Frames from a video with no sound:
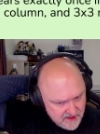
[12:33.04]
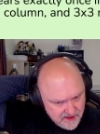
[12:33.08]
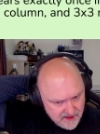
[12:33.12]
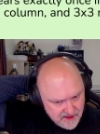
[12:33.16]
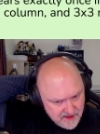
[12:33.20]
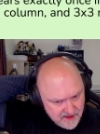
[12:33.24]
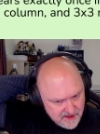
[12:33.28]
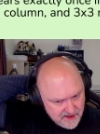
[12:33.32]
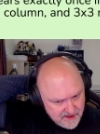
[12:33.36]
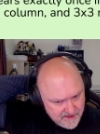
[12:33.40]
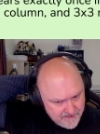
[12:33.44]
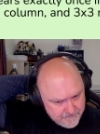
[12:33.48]

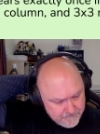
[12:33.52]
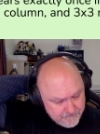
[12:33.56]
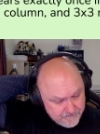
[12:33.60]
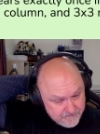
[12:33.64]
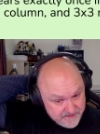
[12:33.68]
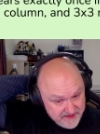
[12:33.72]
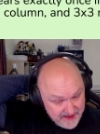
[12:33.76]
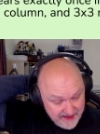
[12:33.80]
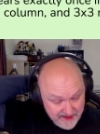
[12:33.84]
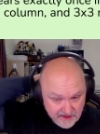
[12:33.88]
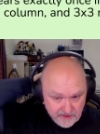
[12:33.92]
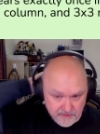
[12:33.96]
Um,
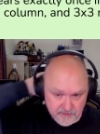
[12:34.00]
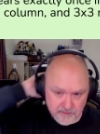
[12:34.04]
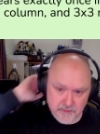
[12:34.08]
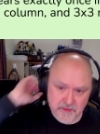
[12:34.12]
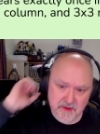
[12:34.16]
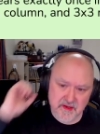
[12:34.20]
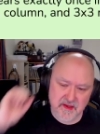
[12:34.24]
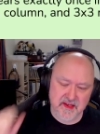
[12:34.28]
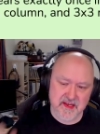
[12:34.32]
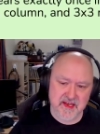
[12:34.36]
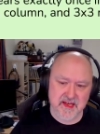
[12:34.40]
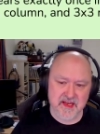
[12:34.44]
yeah,
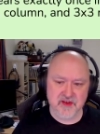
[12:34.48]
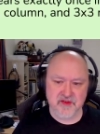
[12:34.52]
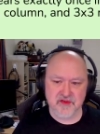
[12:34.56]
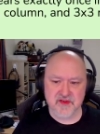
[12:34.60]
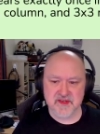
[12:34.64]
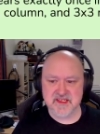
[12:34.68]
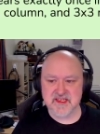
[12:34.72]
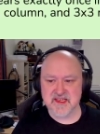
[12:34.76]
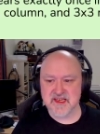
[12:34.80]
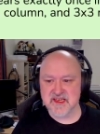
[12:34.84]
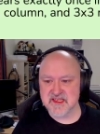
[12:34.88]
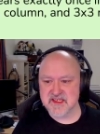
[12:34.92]
really
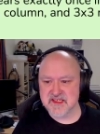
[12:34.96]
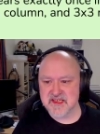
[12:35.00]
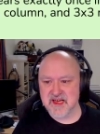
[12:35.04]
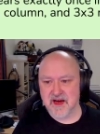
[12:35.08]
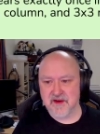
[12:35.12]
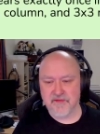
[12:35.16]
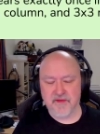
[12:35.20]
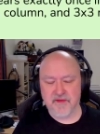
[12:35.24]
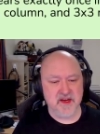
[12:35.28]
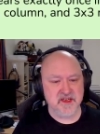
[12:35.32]
interesting stuff.